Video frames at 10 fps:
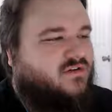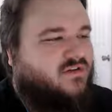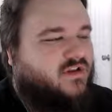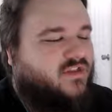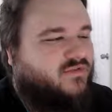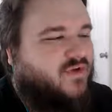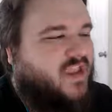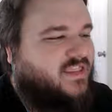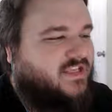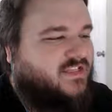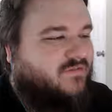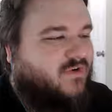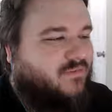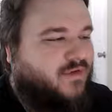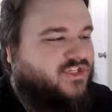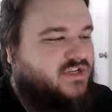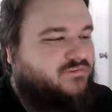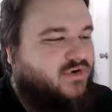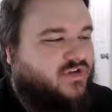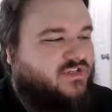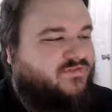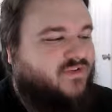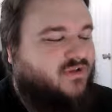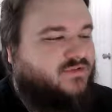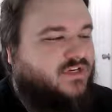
And on the right, that's how far my cheat bar needs fill up.